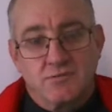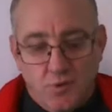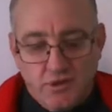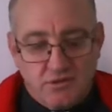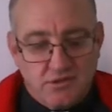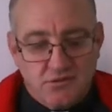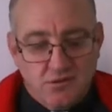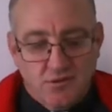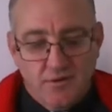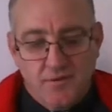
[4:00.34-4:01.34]
pointed
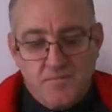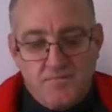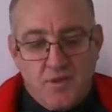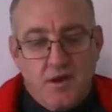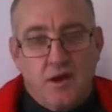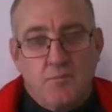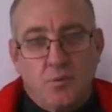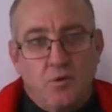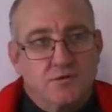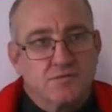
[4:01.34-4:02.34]
to. And
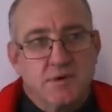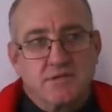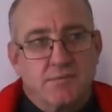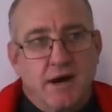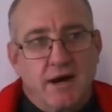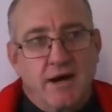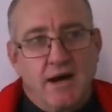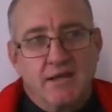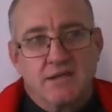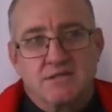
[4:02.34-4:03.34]
Paul speaks about
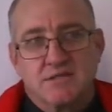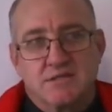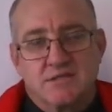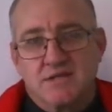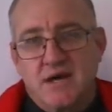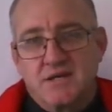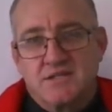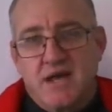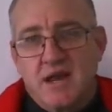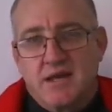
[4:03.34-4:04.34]
how this
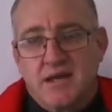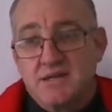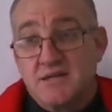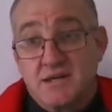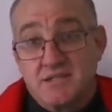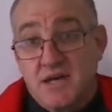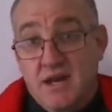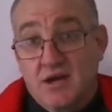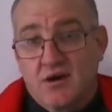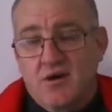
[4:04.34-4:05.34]
understanding, his
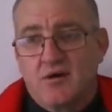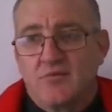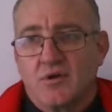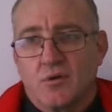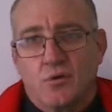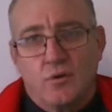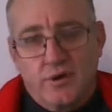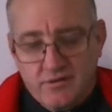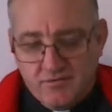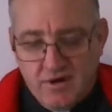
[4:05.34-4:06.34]
understanding of the law
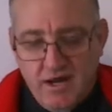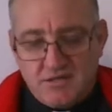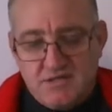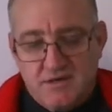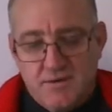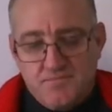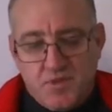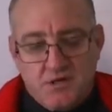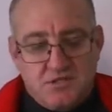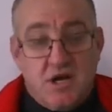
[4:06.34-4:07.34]
and of grace,
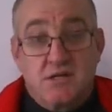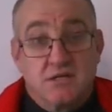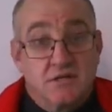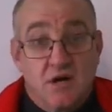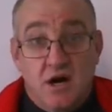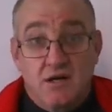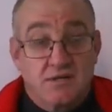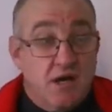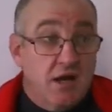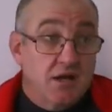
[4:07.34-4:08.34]
changed his heart
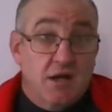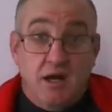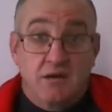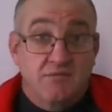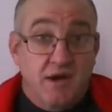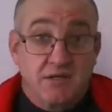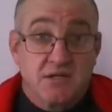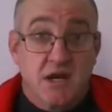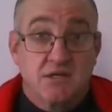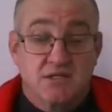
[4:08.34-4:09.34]
and in fact
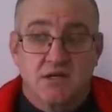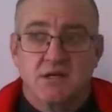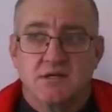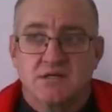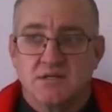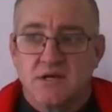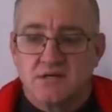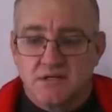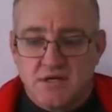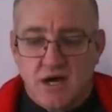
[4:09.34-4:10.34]
changed his
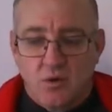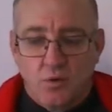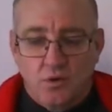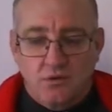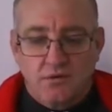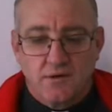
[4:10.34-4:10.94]
entire world.